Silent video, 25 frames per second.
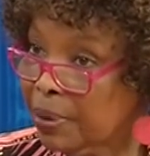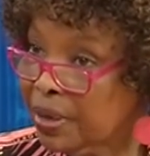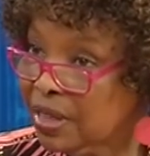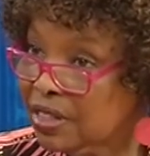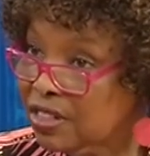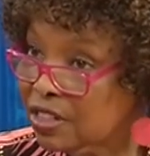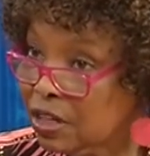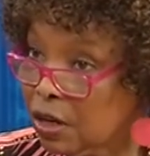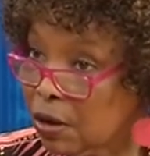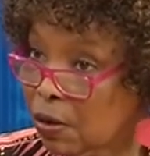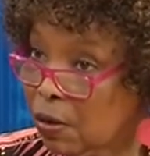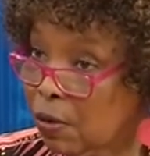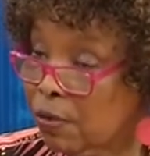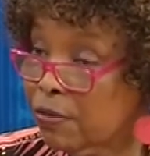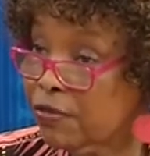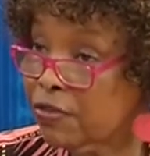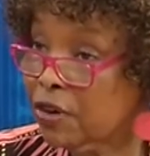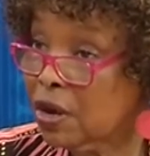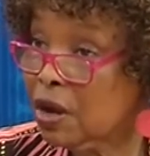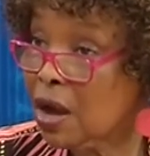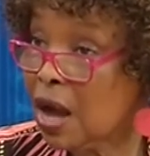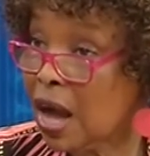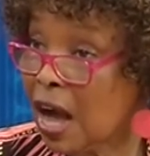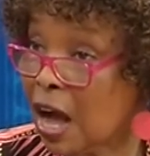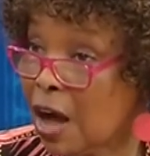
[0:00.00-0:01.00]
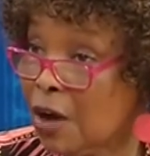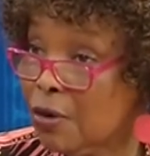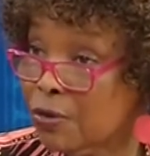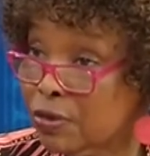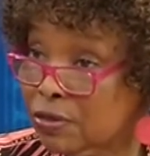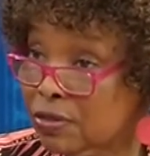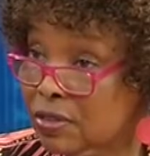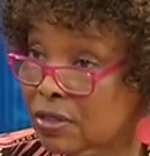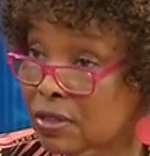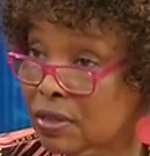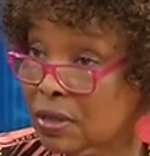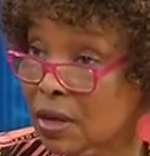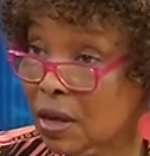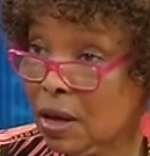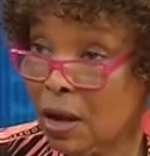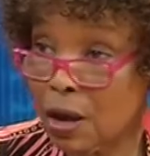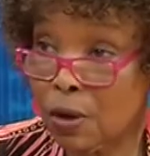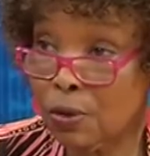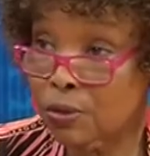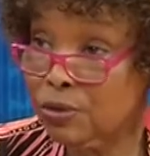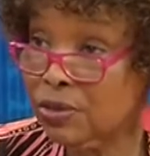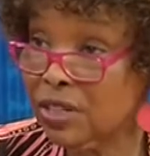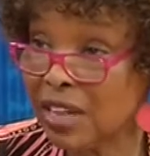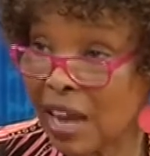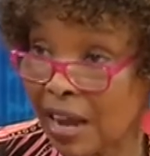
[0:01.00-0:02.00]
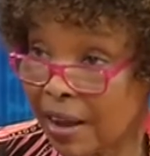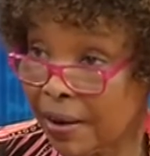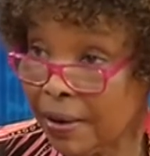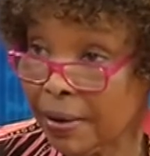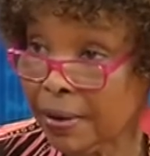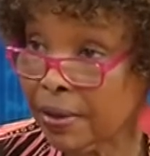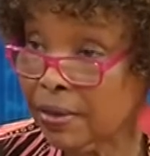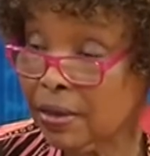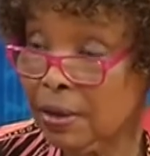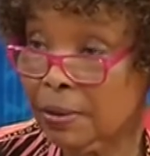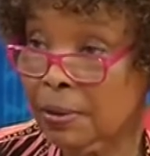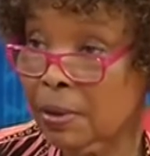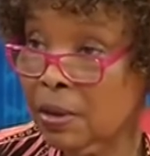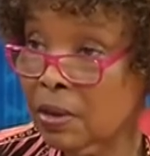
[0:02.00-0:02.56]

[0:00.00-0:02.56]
picture of how dire